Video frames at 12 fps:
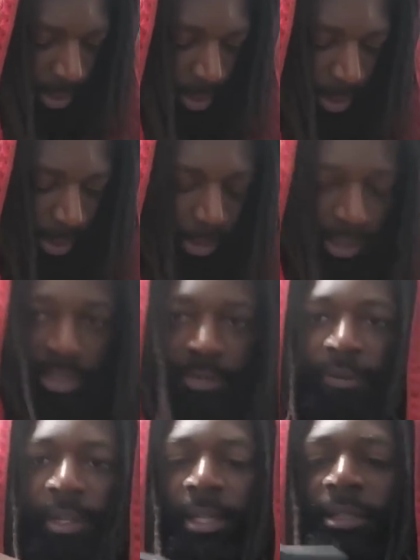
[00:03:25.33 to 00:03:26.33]
Now this
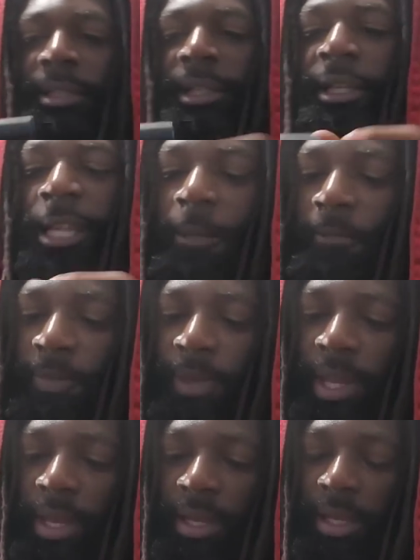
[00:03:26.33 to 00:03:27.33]
flashlight,
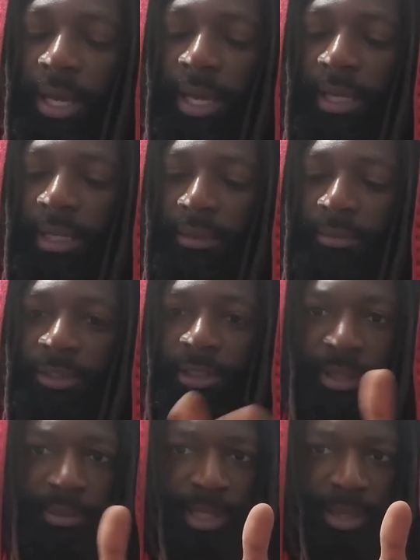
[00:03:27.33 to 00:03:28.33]
I
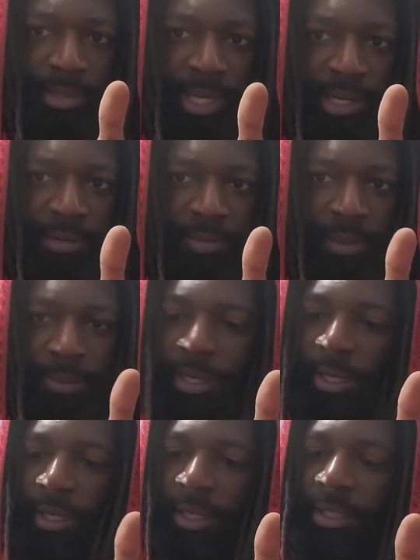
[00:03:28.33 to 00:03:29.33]
sometimes carry in my
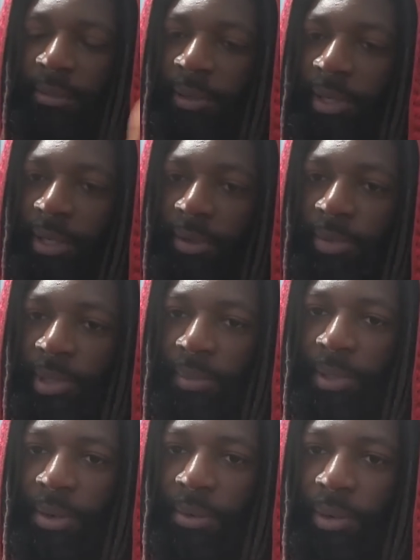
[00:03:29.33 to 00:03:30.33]
pocket depending on where I'm
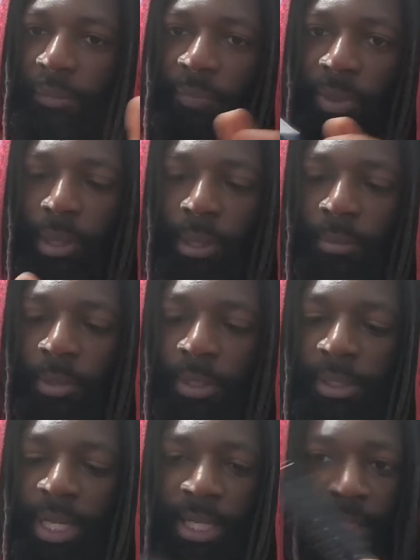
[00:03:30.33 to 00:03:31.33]
going, but
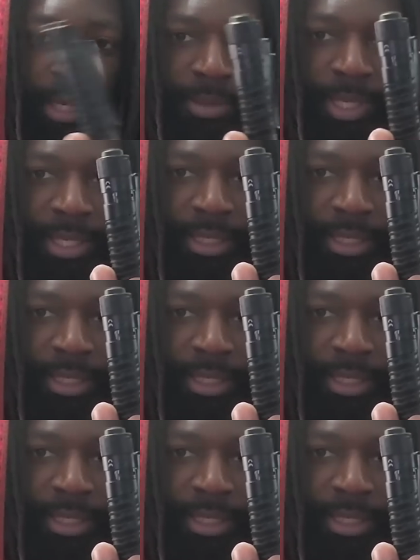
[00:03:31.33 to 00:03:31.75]
9 times out of